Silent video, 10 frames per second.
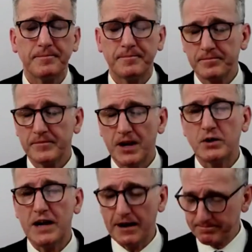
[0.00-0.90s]

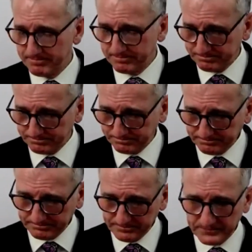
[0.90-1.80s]
Okay.
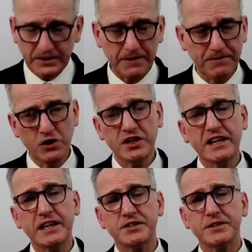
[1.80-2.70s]
The first thing
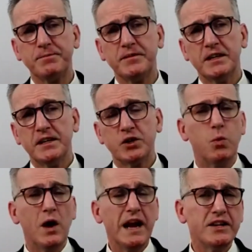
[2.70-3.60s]
is the
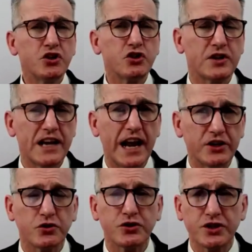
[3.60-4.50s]
way to create your
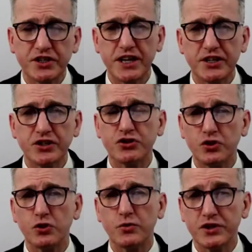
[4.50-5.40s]
success
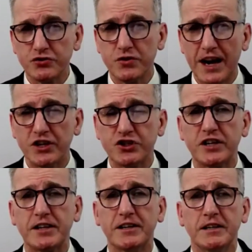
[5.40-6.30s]
story strategy
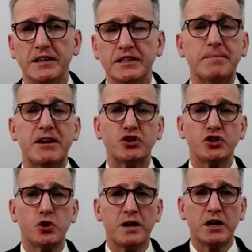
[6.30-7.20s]
to make sure
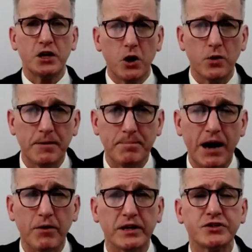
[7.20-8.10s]
we lower the
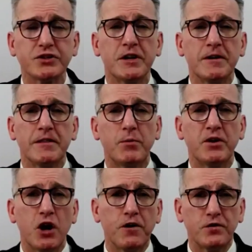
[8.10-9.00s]
barriers and we
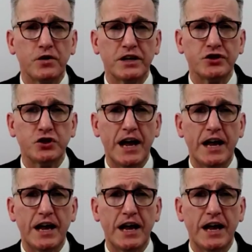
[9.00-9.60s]
go into that